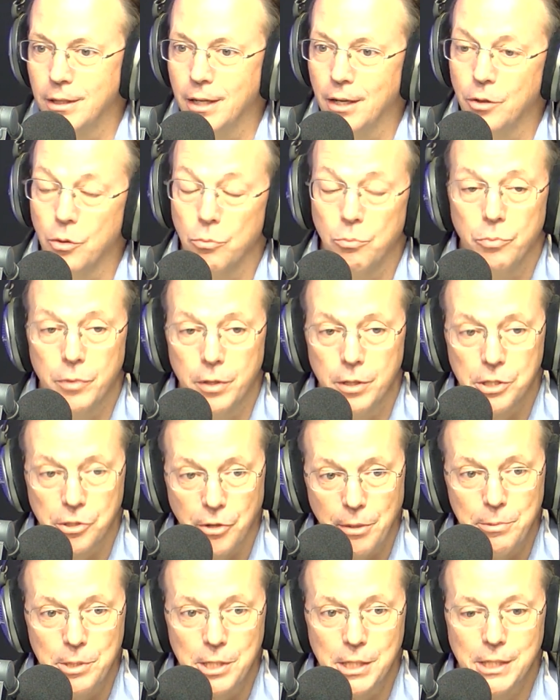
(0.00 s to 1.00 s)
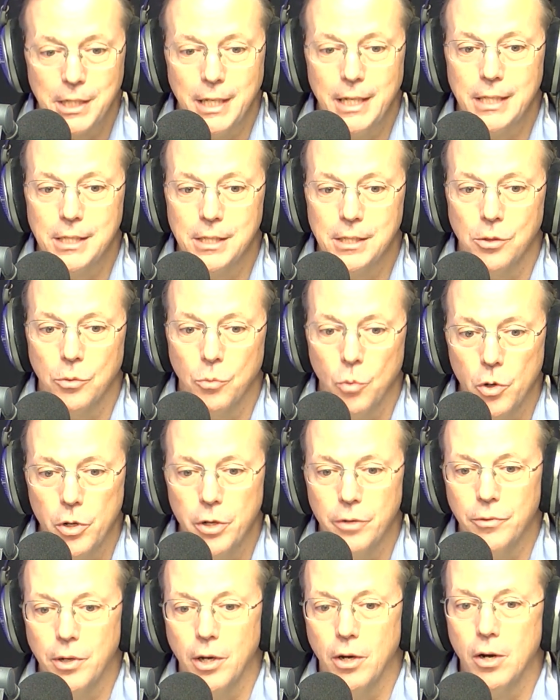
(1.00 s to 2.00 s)
You know, the scripture says the
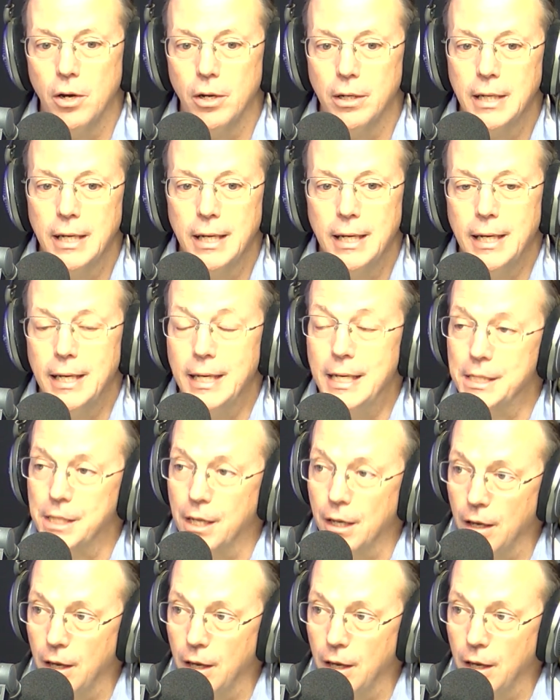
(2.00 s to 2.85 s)
word of God is